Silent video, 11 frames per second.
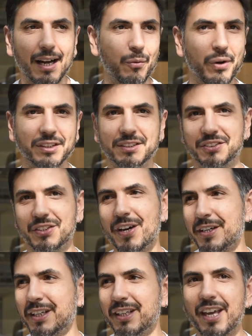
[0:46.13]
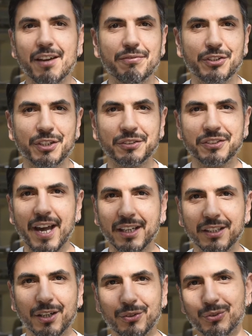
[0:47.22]
When they're starting, if you're
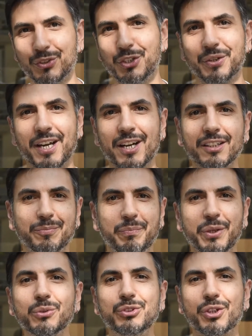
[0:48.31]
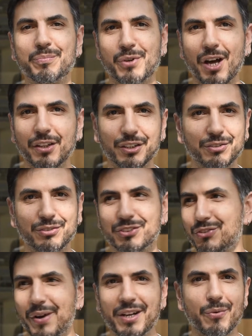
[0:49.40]
non-technical, you cannot build your product
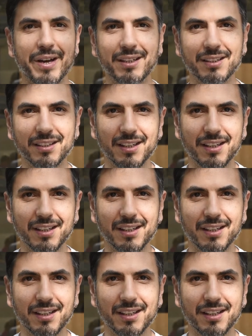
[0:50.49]
straight away.